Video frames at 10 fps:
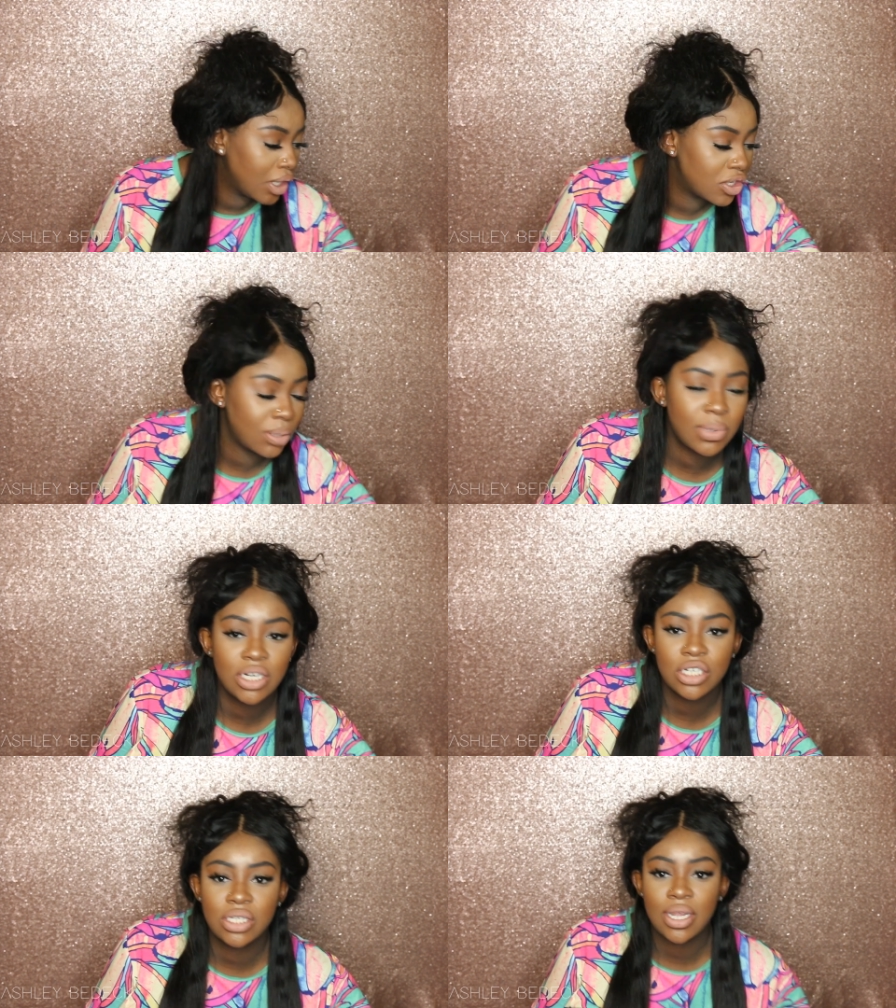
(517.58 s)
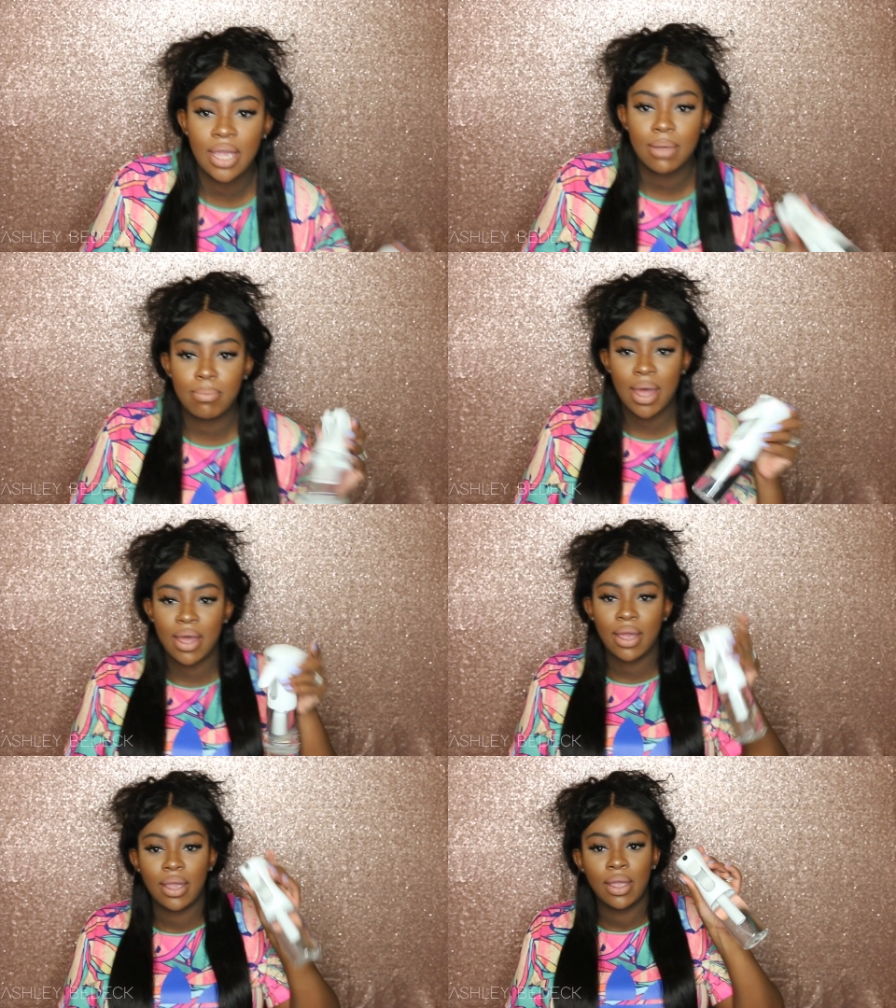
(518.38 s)
So I'm going to just take
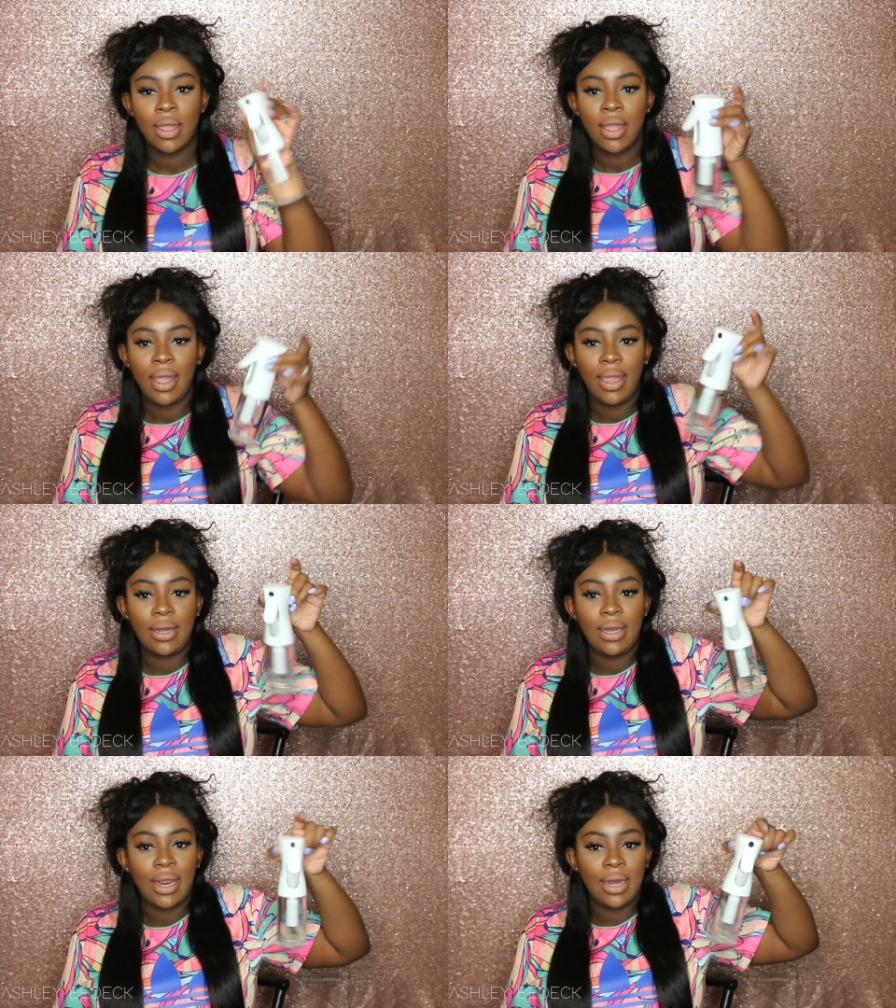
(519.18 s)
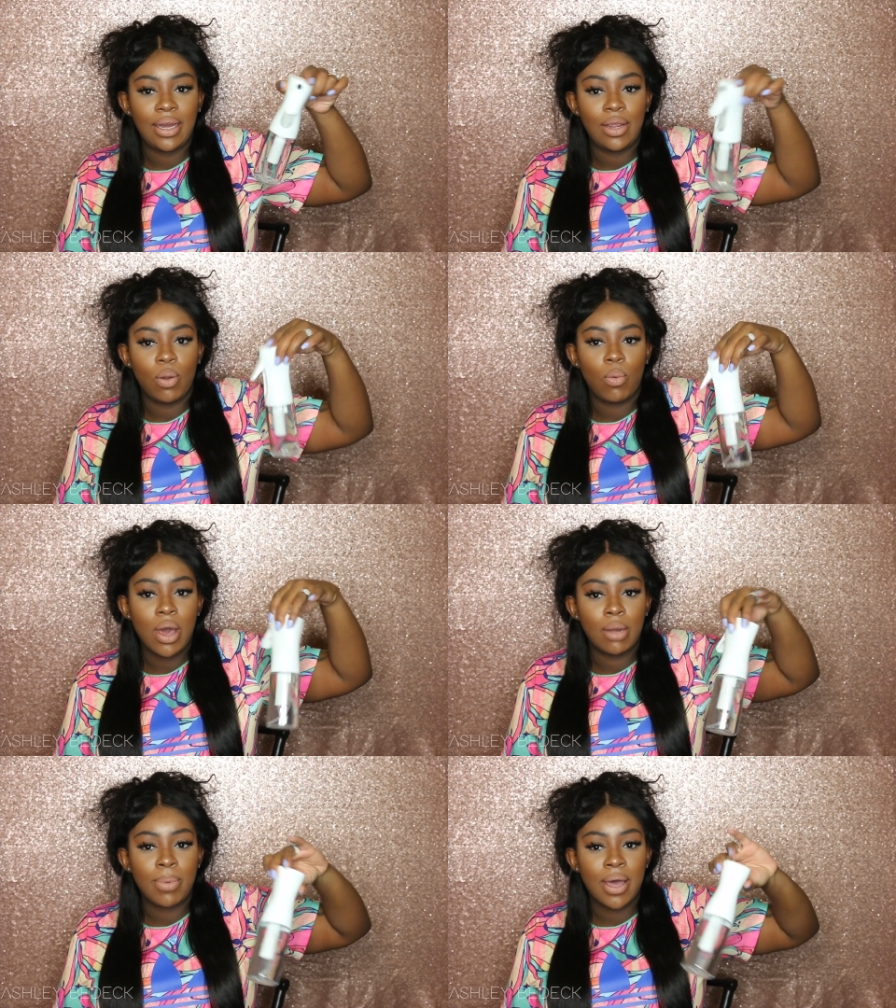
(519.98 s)
my handy dandy
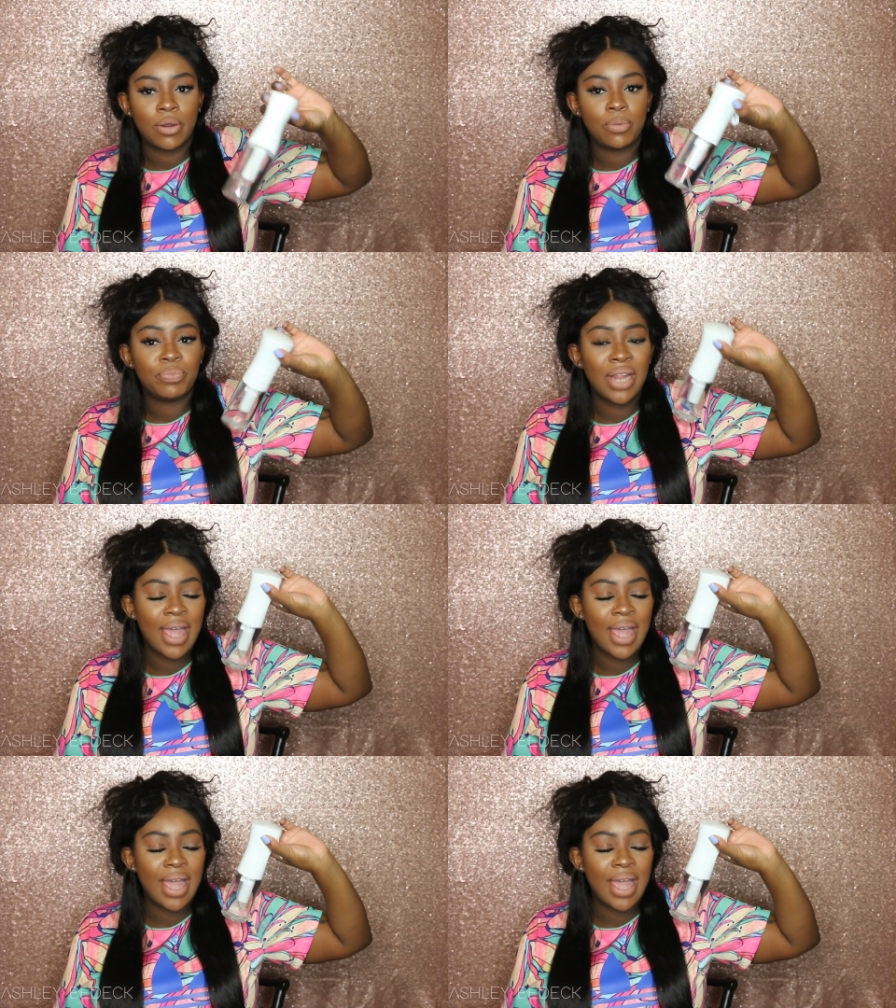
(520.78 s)
water bottle,